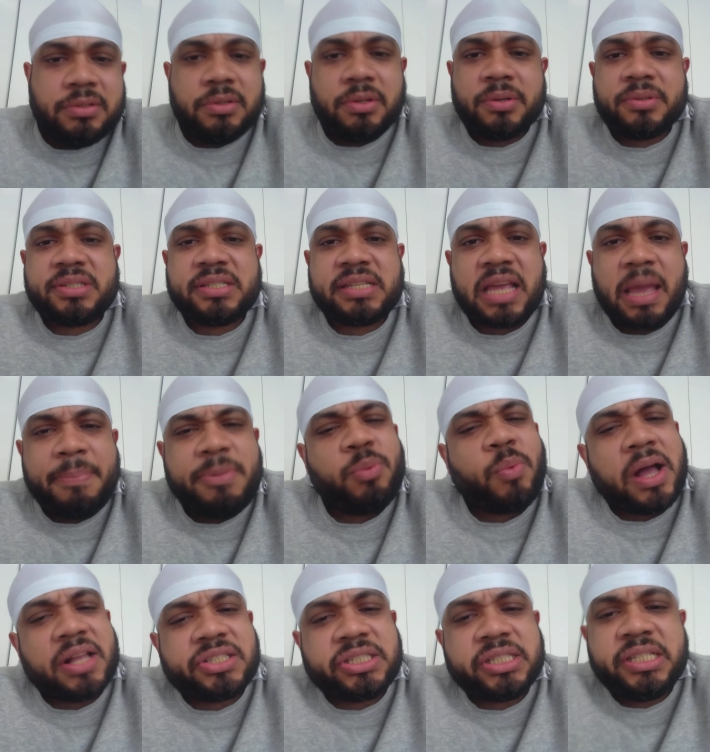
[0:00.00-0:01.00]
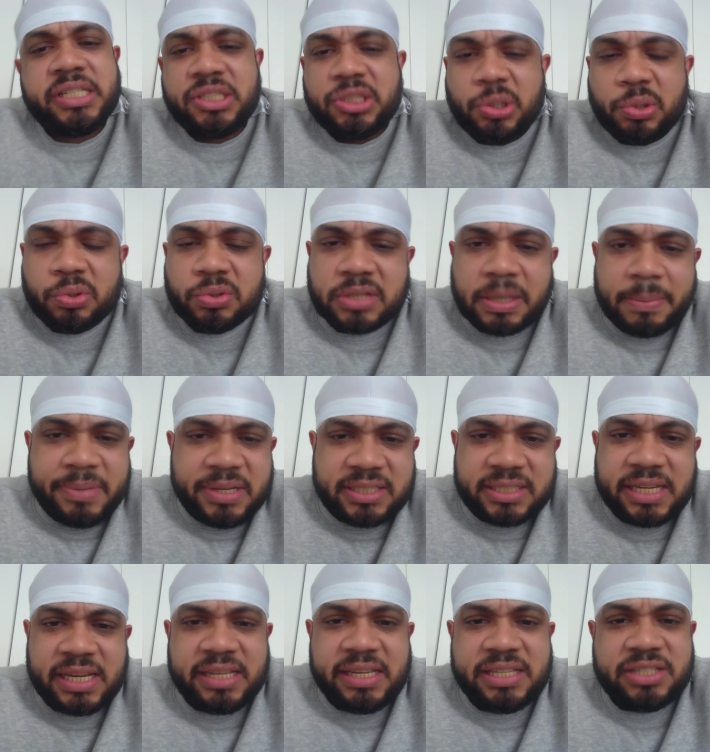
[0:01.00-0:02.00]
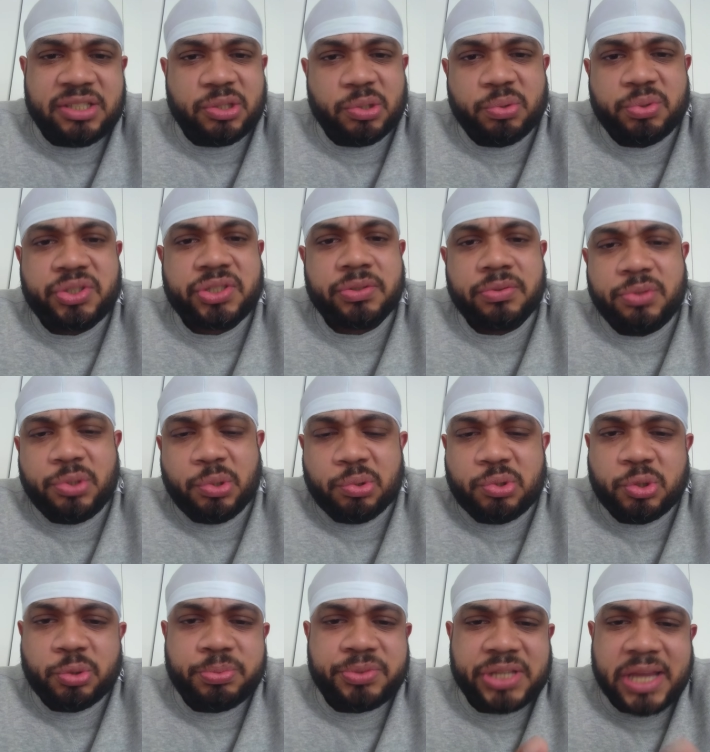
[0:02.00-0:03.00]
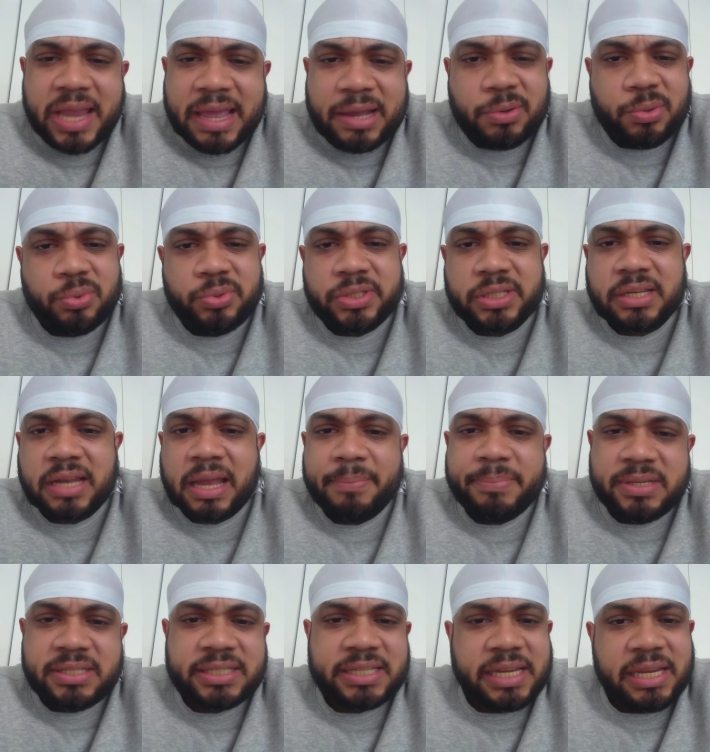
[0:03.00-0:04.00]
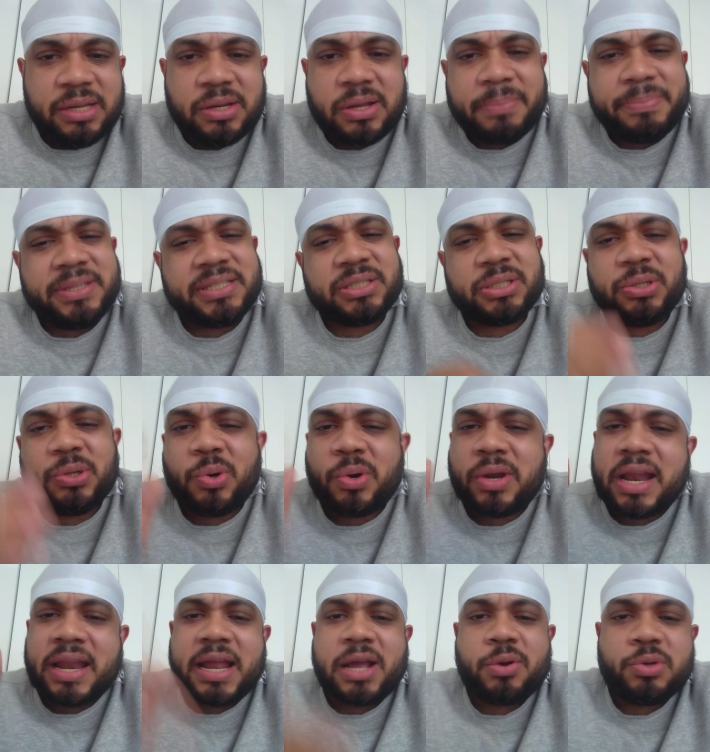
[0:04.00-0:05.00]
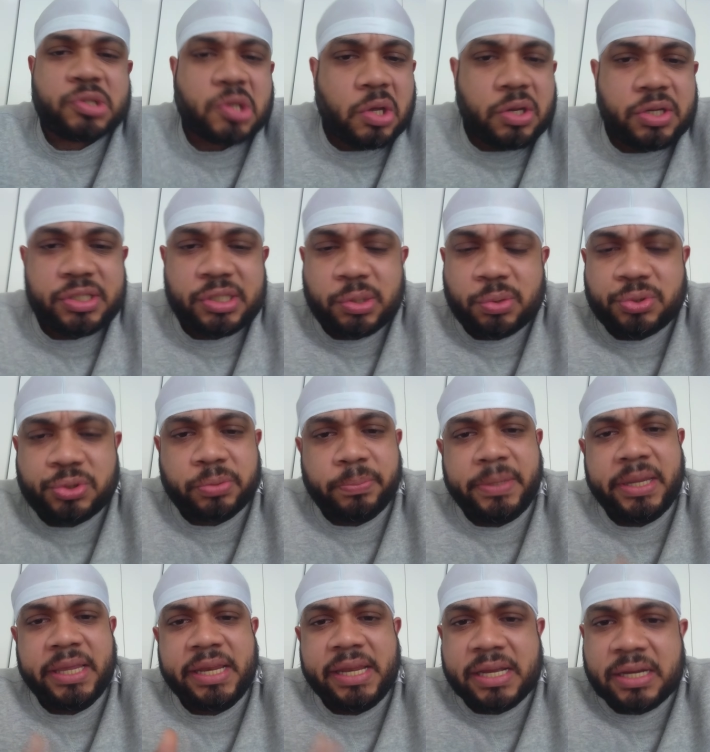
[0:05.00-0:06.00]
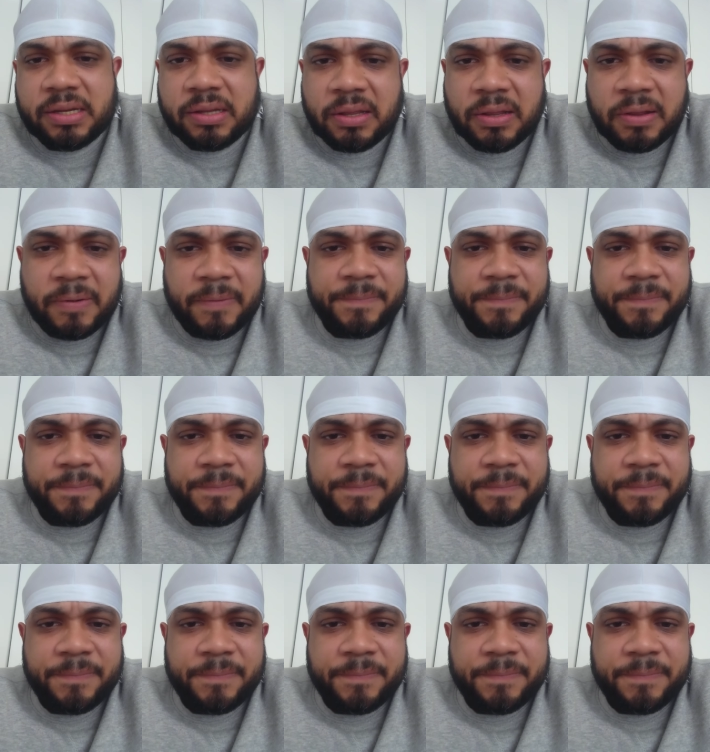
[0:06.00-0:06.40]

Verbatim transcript: you know what I'm saying? I be watching these dudes. I be seeing these dudes YouTube channels, and I be seeing I be seeing all that that goes on in social media.